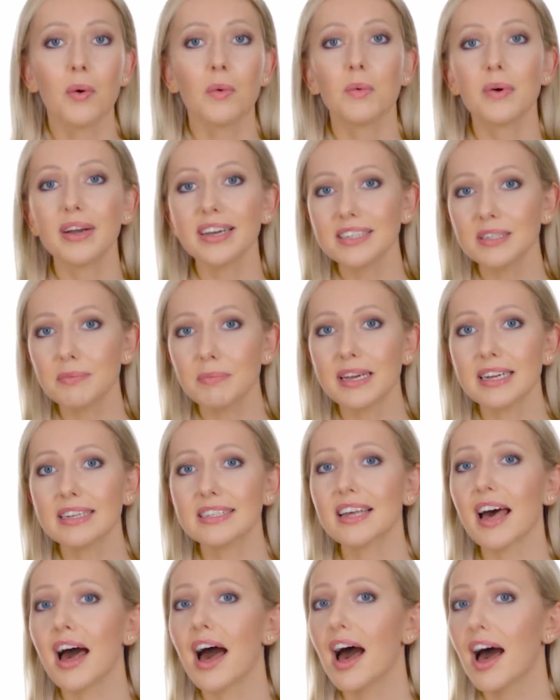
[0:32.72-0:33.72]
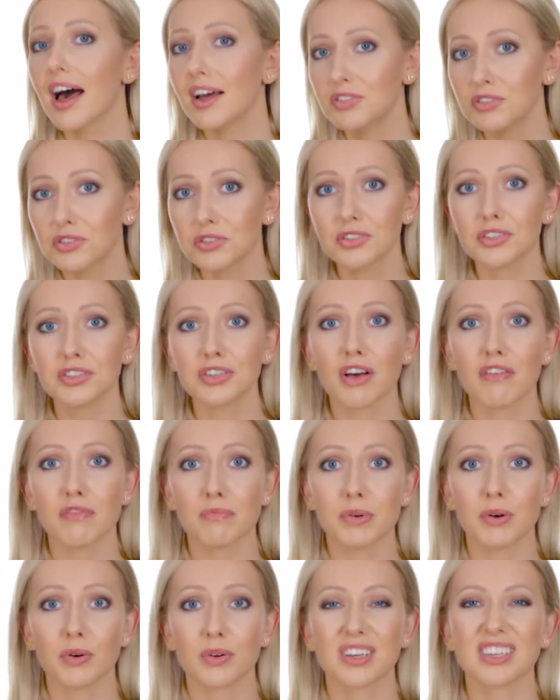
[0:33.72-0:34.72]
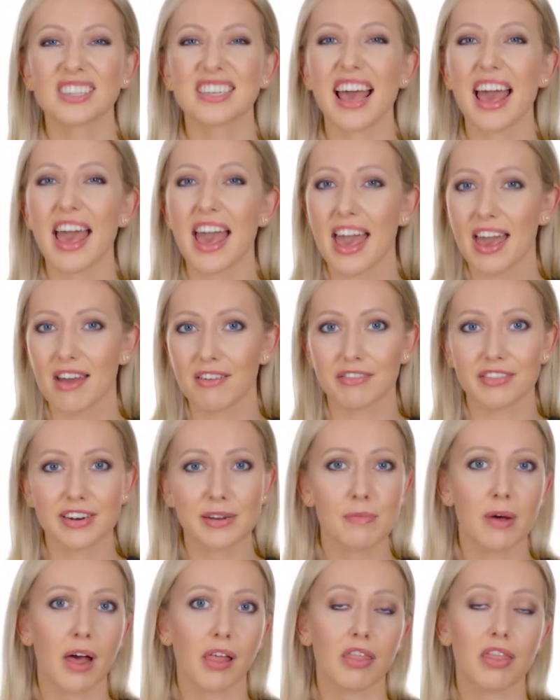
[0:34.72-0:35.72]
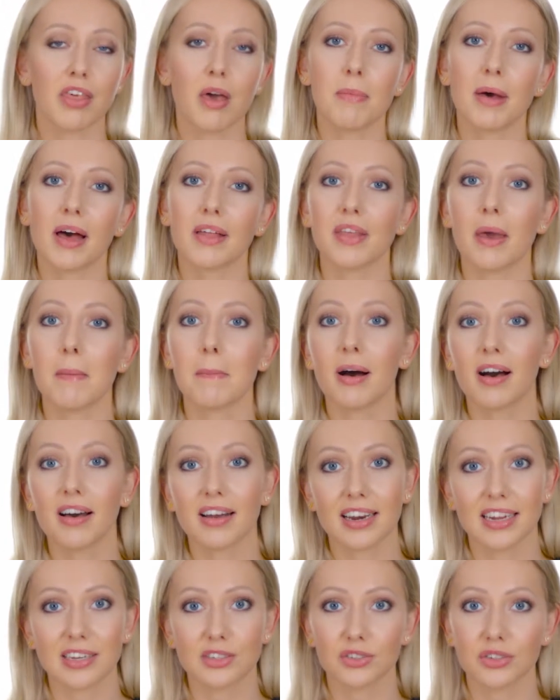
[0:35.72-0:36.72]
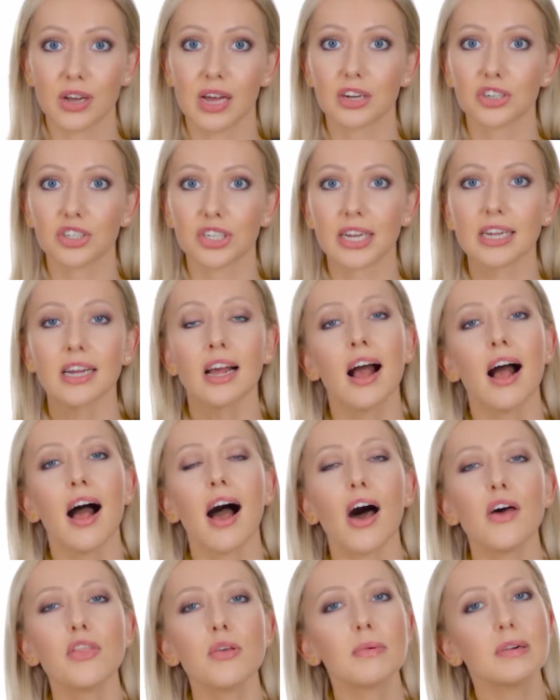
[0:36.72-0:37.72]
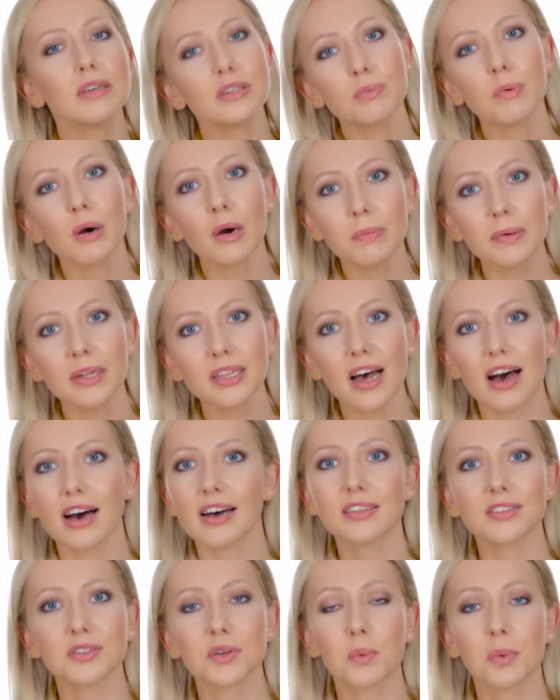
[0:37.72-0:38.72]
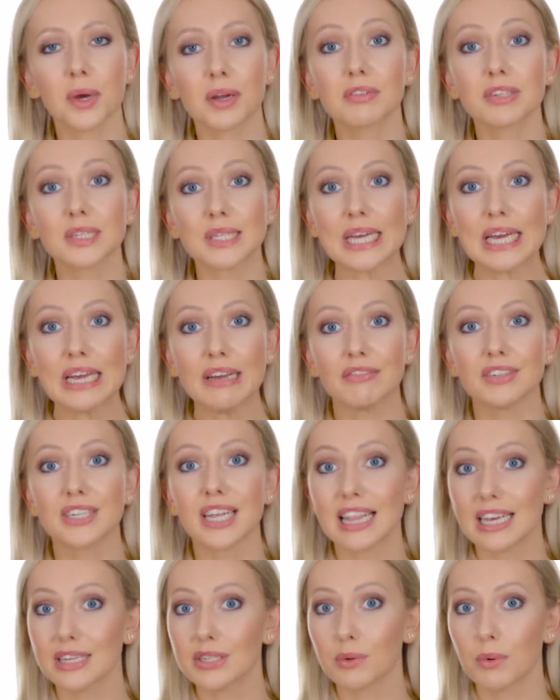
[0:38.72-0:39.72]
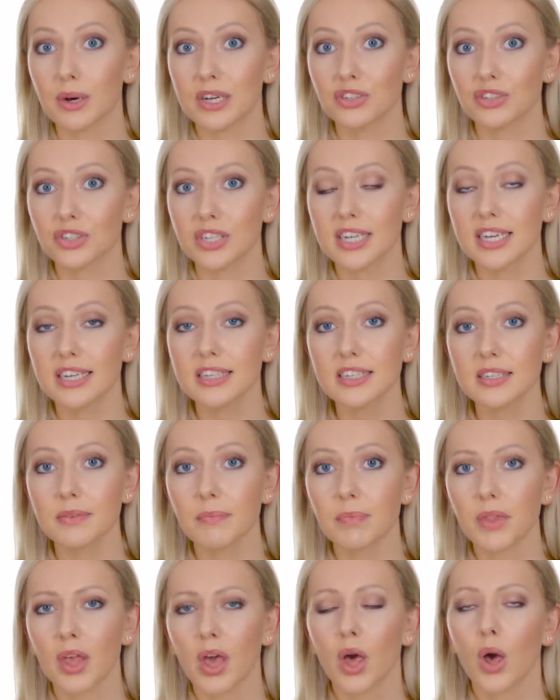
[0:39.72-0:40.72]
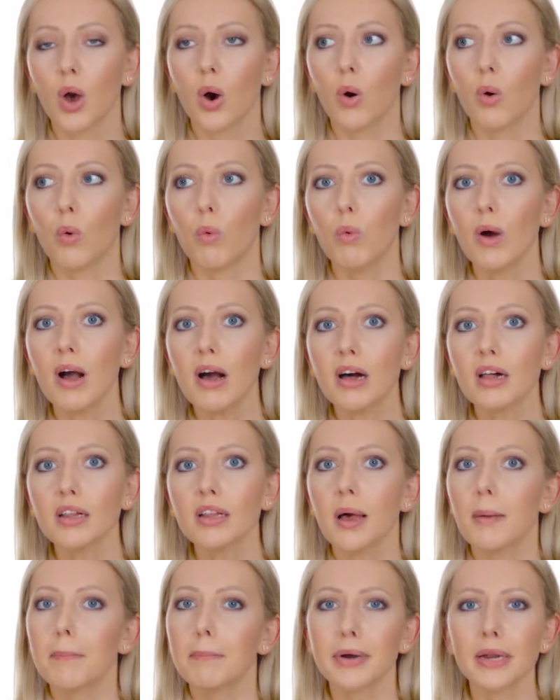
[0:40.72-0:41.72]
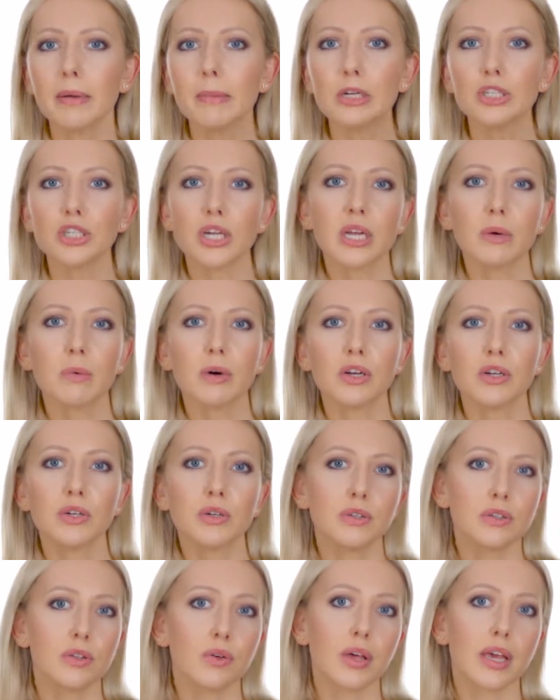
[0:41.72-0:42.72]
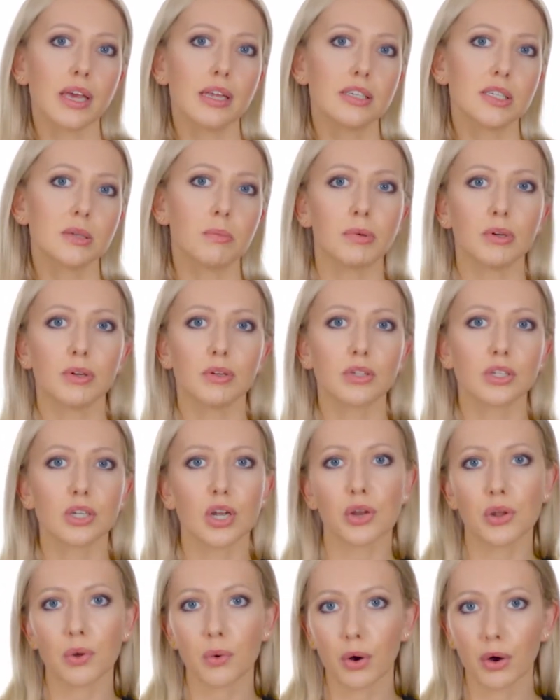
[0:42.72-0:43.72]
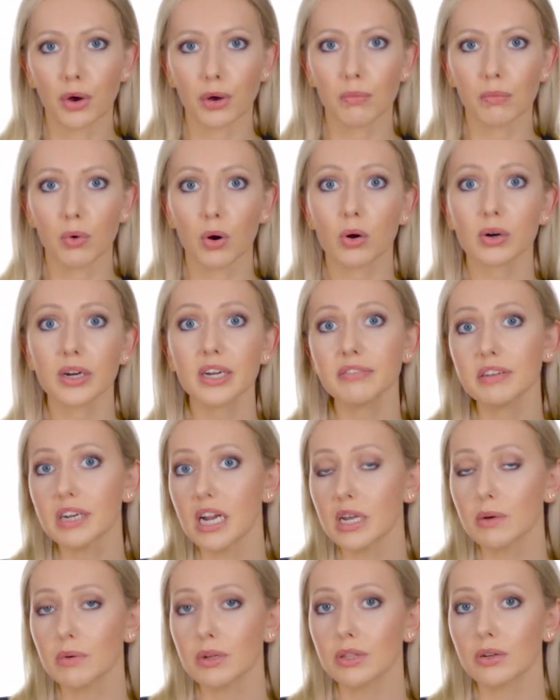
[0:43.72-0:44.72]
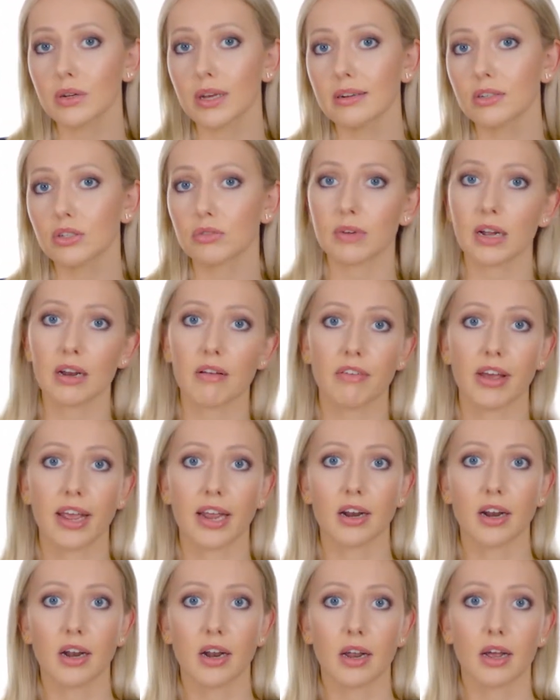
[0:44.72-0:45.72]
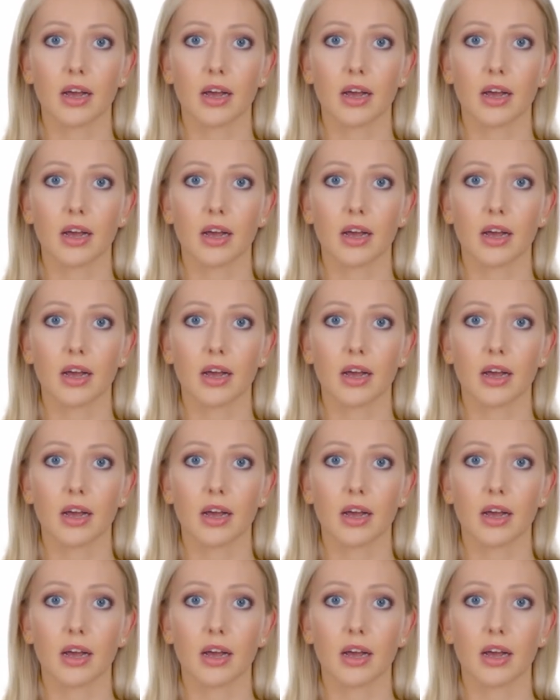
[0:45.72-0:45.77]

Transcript: We speak to hundreds of builders every month about their marketing strategy, and the most popular answer we receive to this question is well, pretty much anyone who's looking to build a new home, or even anyone looking to renovate.